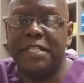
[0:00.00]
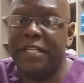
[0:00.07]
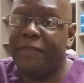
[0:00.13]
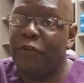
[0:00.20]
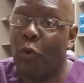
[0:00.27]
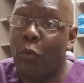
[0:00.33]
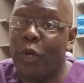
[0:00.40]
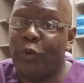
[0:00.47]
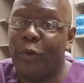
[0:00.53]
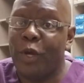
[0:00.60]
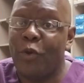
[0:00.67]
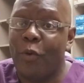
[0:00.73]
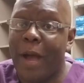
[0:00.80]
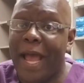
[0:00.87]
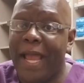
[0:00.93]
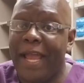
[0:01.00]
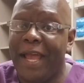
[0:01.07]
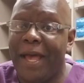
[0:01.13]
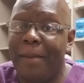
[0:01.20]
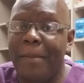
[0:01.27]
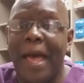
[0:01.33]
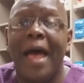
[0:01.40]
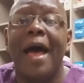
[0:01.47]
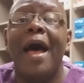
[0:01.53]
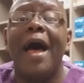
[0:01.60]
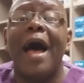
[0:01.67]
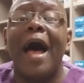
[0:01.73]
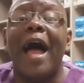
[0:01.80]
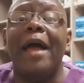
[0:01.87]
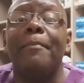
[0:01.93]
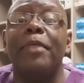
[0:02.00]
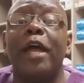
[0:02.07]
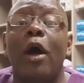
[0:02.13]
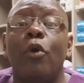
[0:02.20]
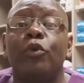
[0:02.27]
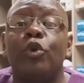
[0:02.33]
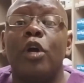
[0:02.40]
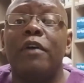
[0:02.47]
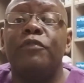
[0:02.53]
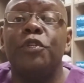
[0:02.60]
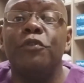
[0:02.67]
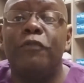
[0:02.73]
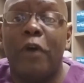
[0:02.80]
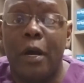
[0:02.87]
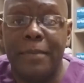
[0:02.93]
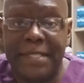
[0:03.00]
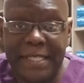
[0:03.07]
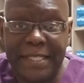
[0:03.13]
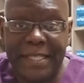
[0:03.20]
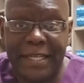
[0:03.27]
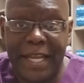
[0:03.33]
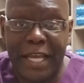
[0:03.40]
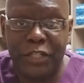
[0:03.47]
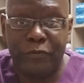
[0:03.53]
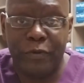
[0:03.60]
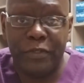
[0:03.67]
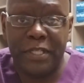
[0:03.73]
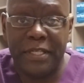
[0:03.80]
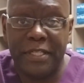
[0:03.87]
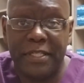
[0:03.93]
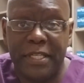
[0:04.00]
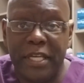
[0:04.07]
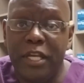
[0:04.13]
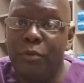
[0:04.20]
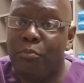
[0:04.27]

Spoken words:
And if you're wondering who I am the owner of two pharmacies in Nashville, Tennessee,